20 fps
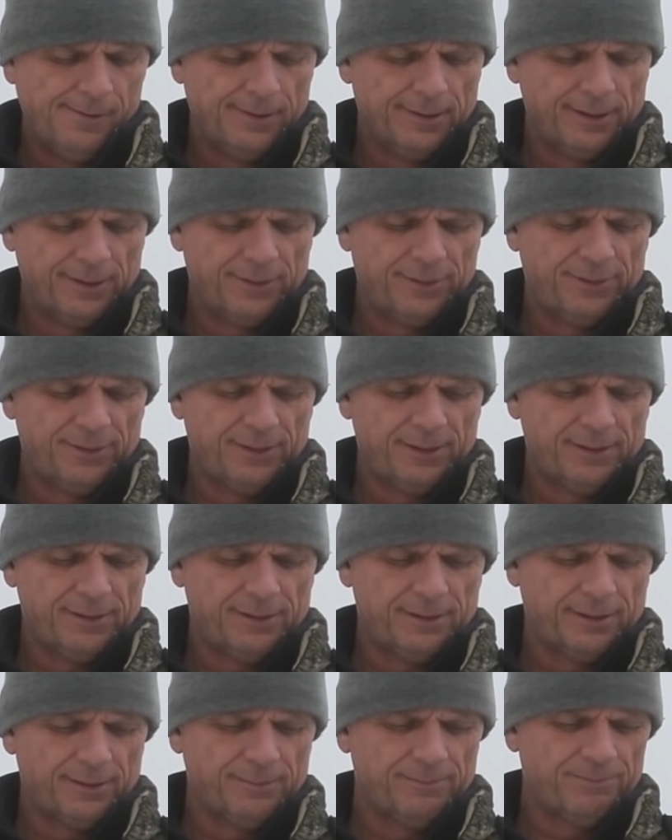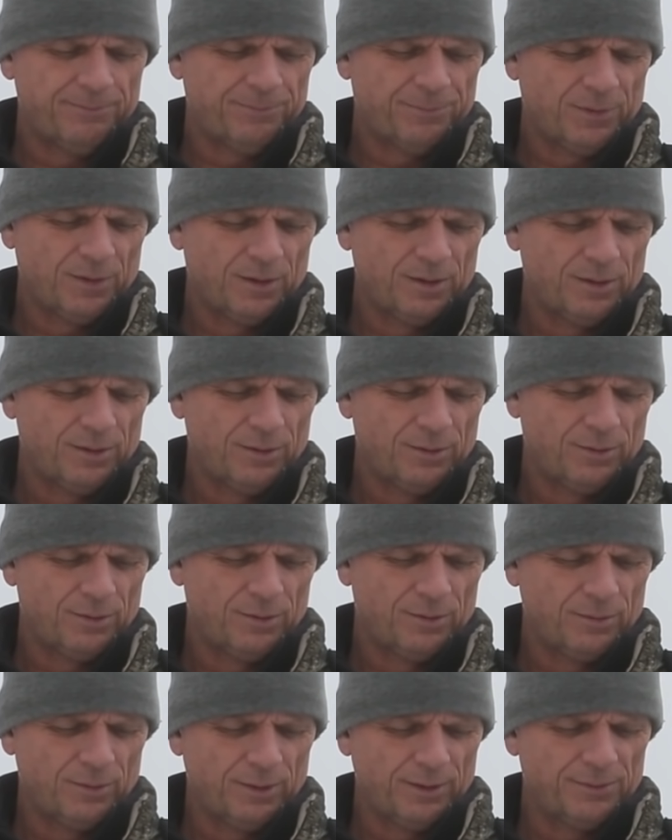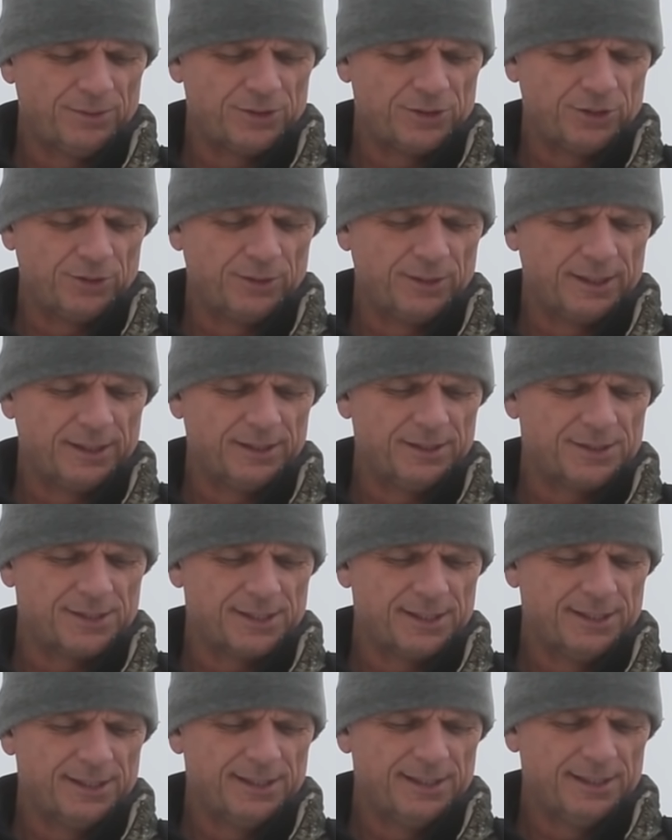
And I think what we're doing is